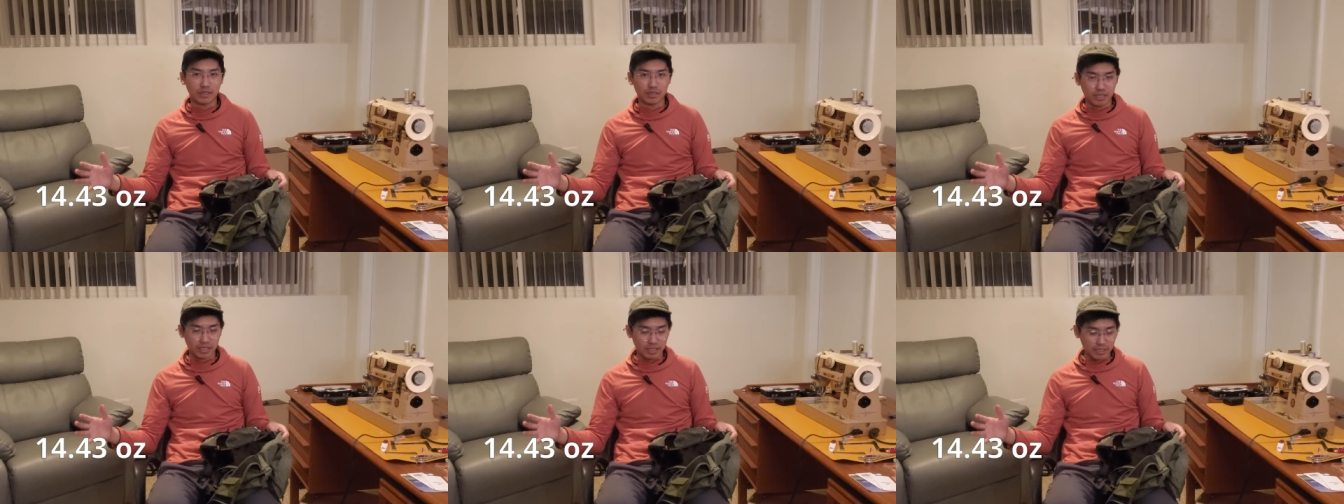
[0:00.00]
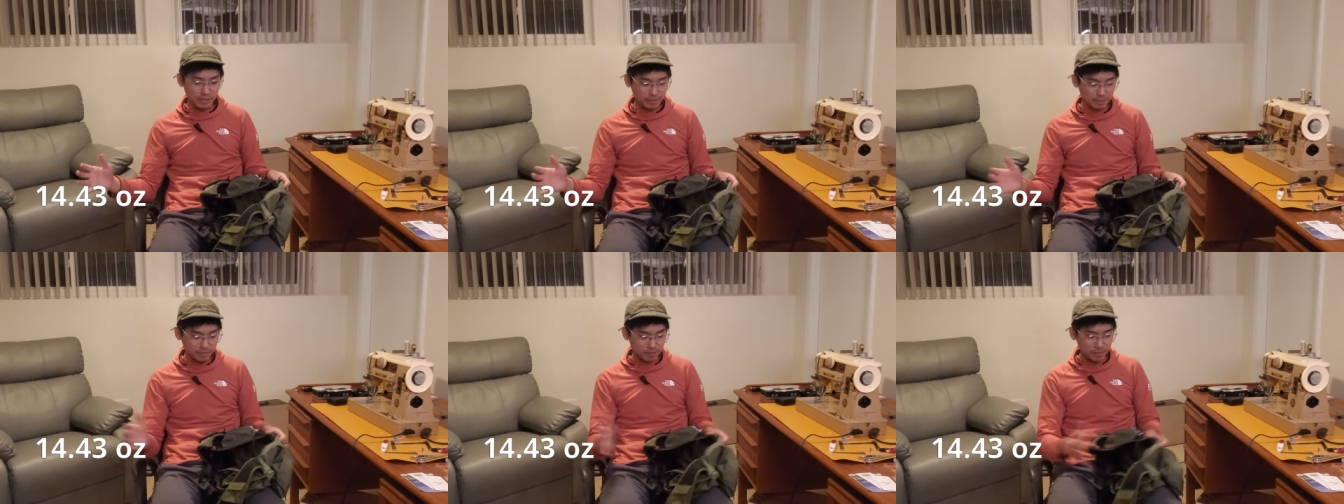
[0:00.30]

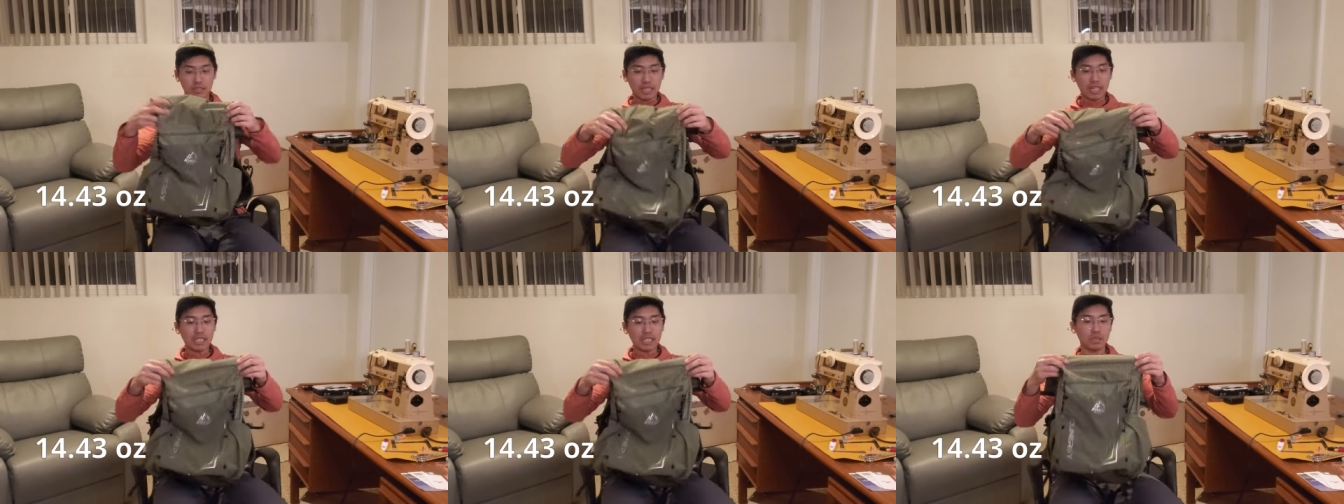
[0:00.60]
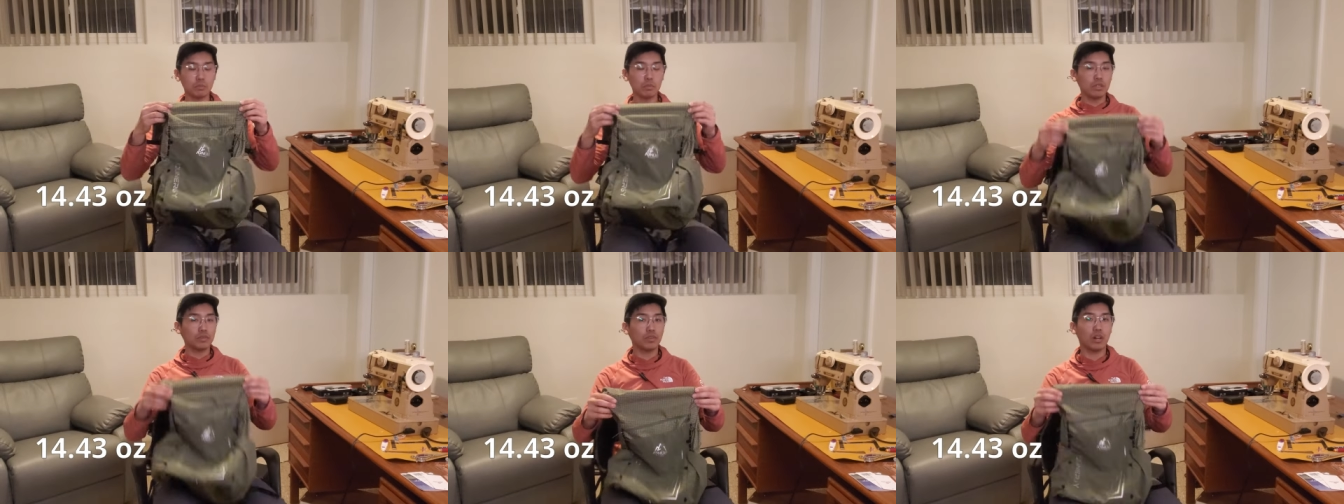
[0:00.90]
ounces.
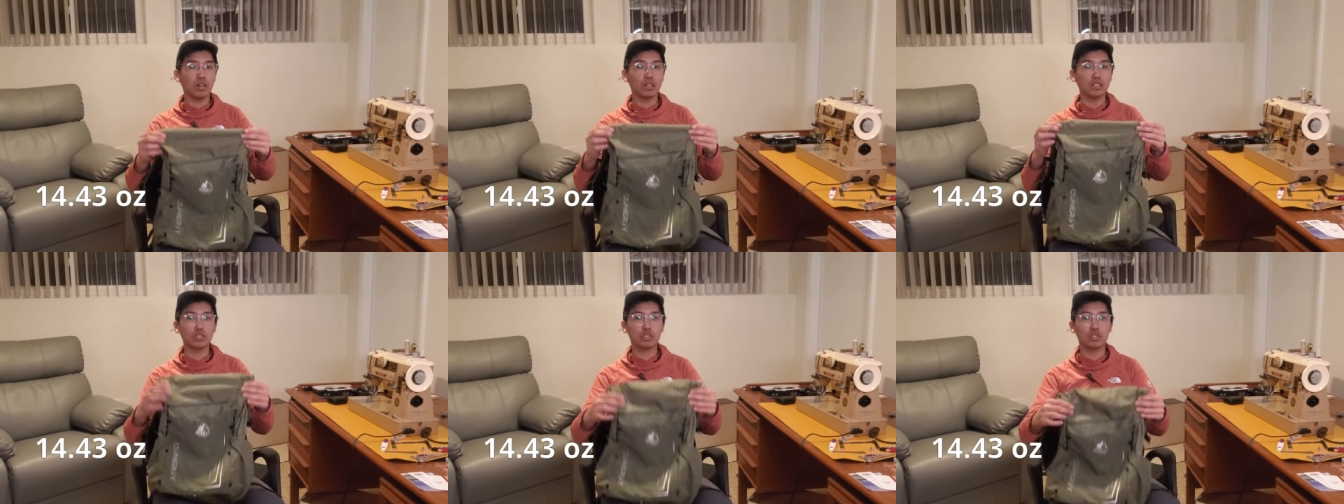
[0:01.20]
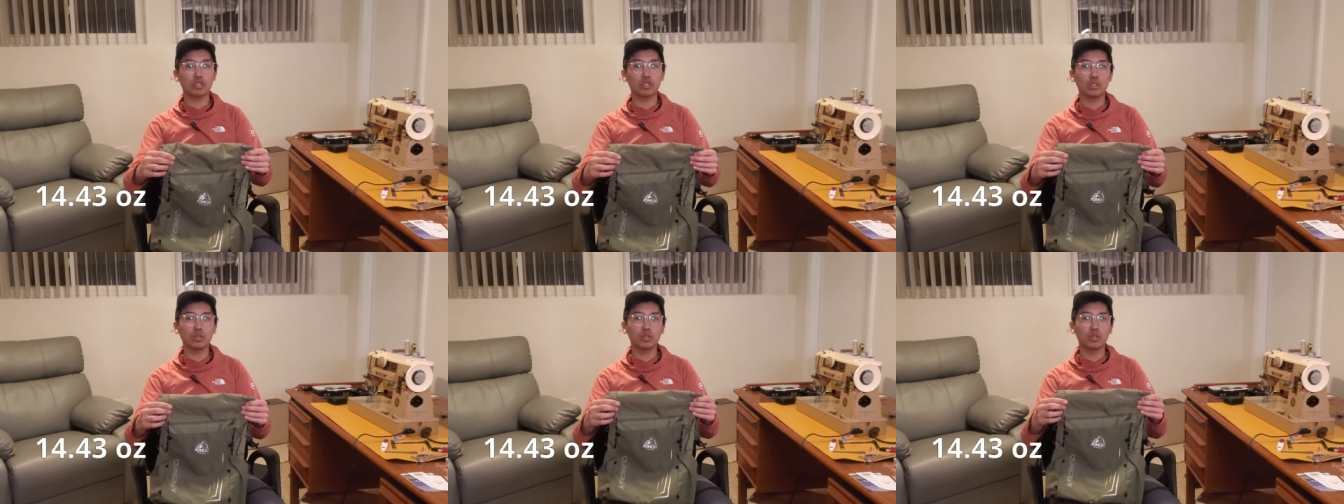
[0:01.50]
Let's move on
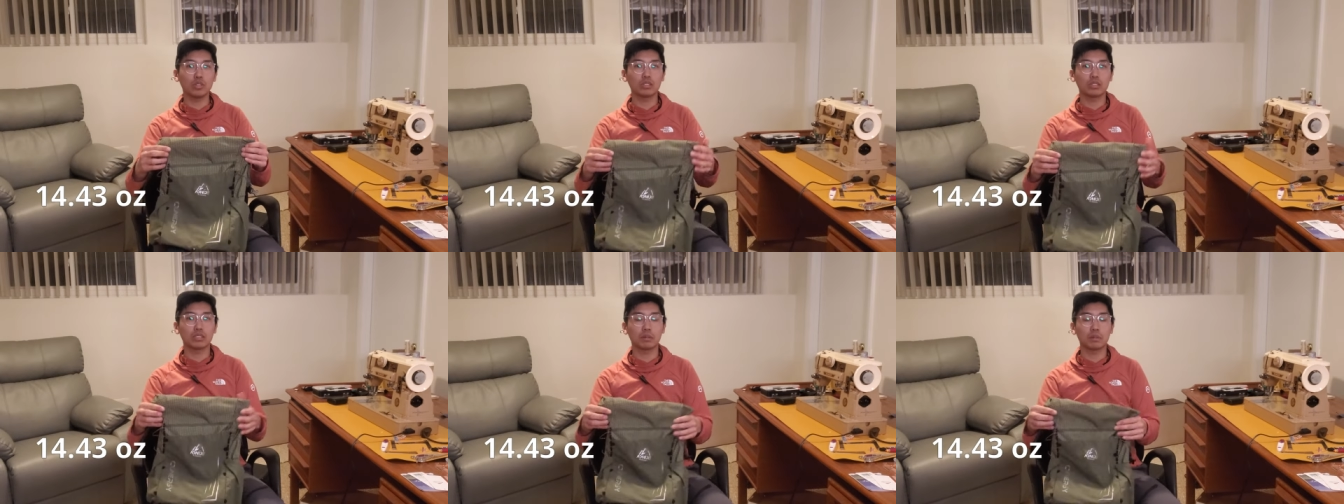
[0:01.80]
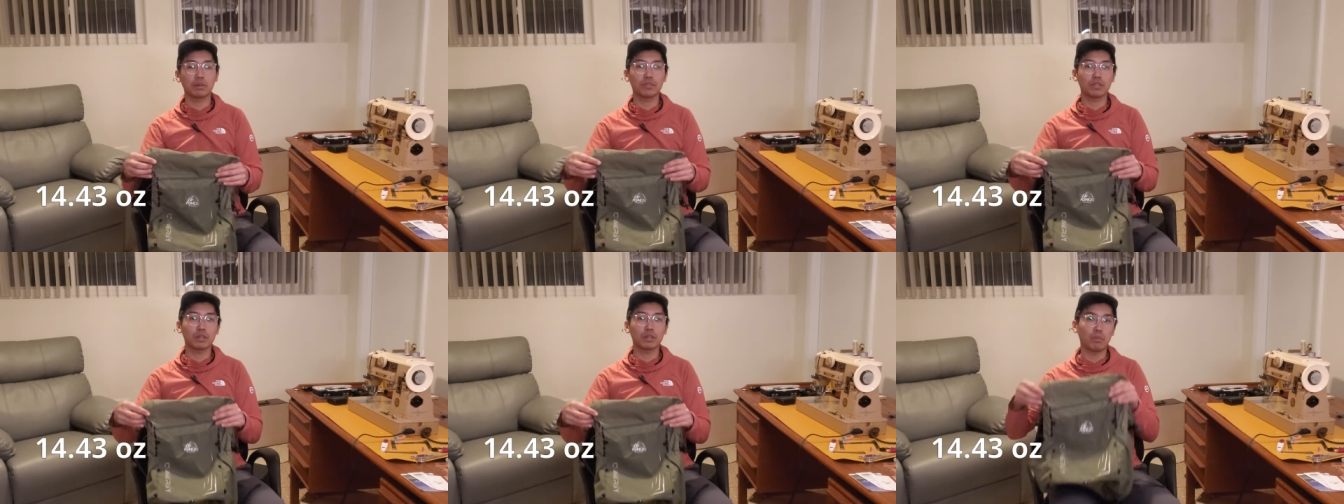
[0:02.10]
to
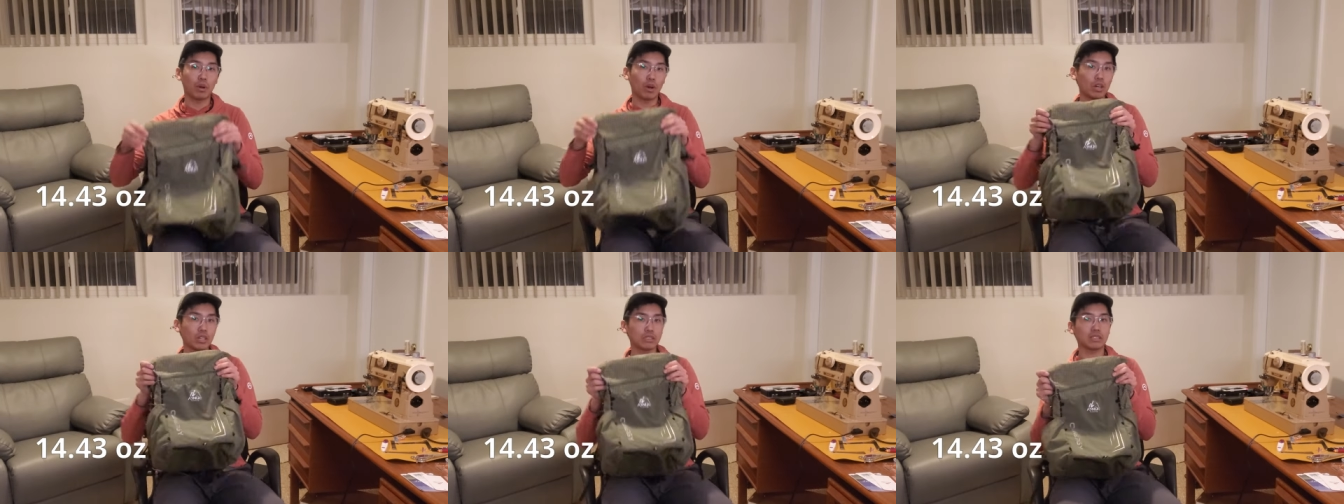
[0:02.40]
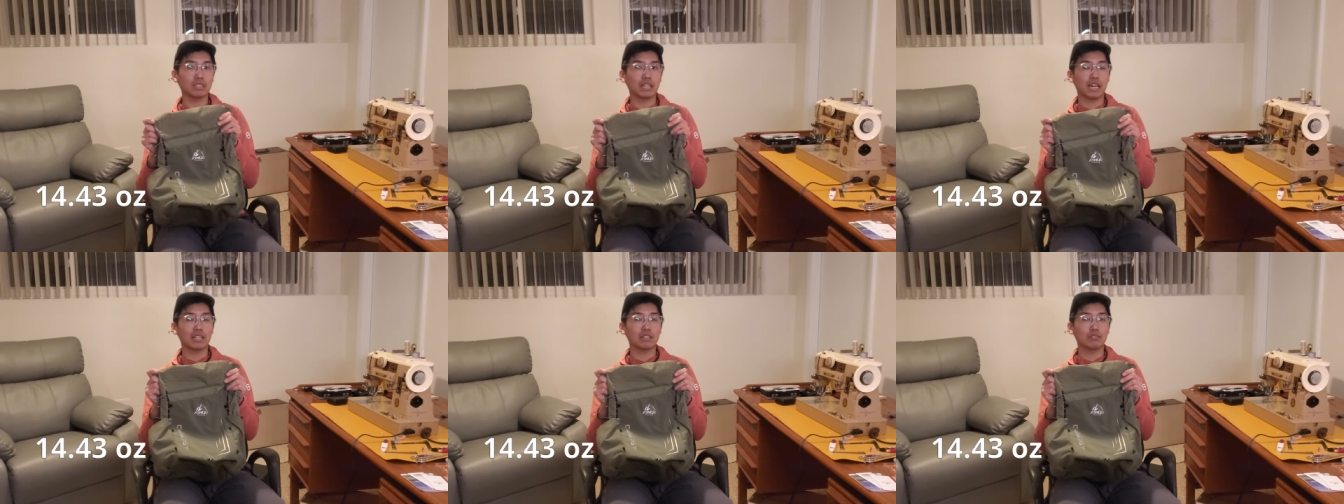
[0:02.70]
some of the
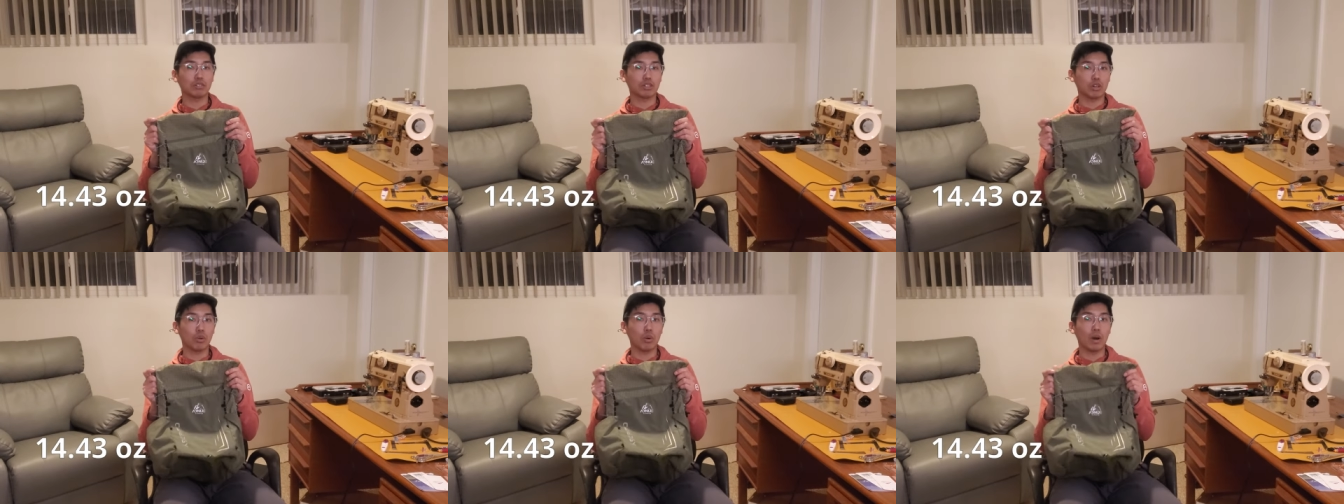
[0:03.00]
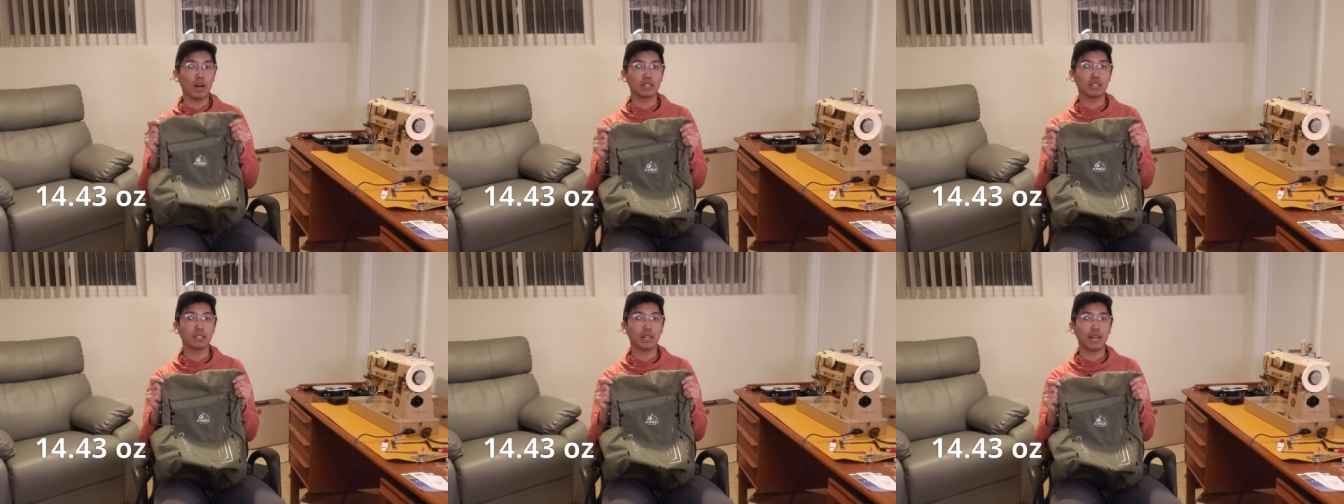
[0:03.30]
mods that
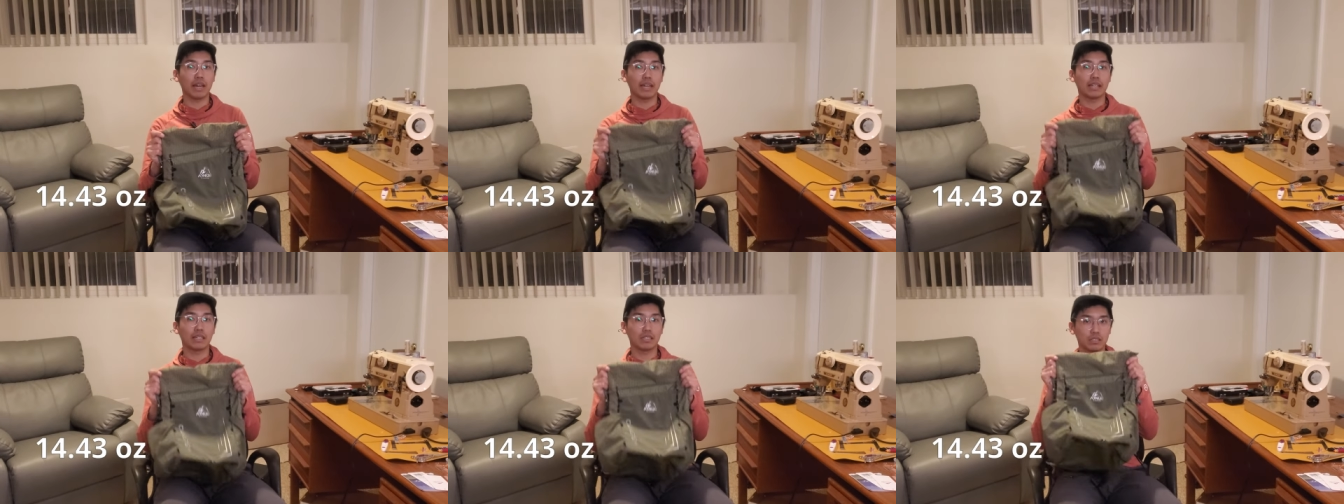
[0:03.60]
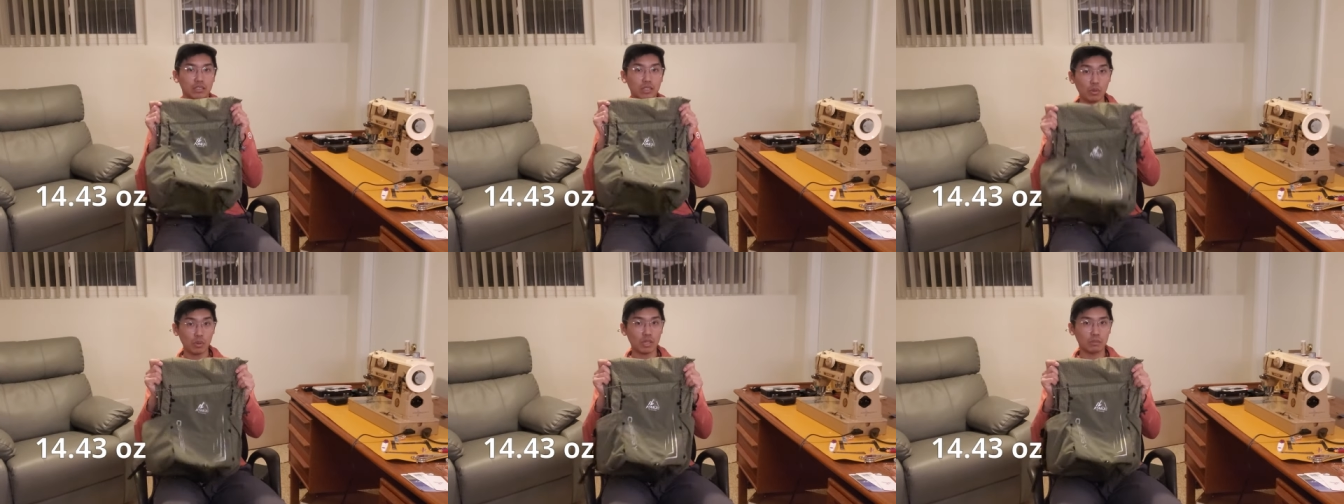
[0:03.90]
require a
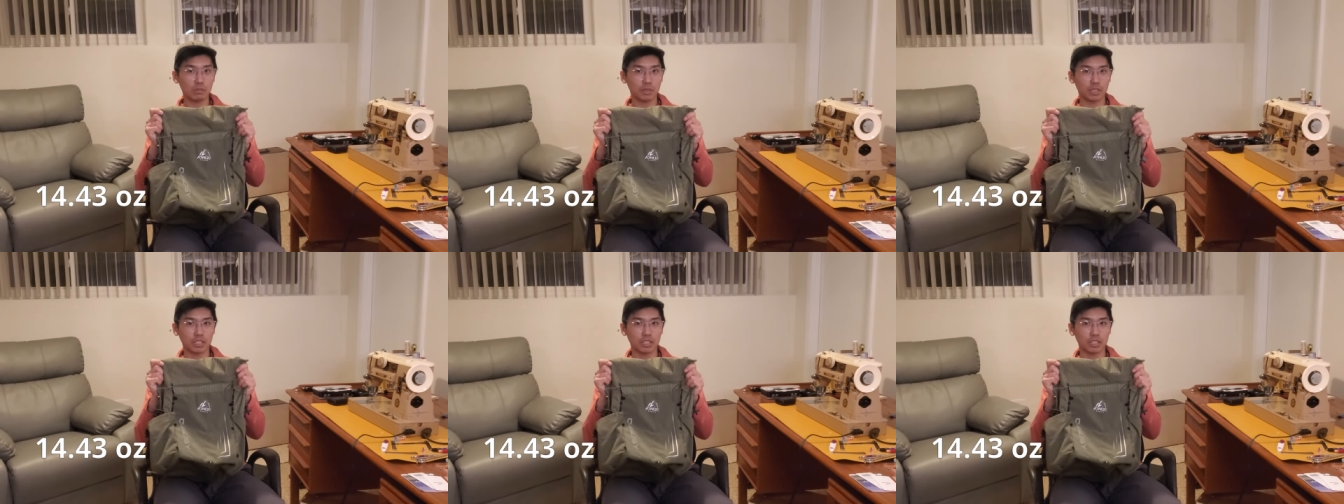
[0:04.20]
sewing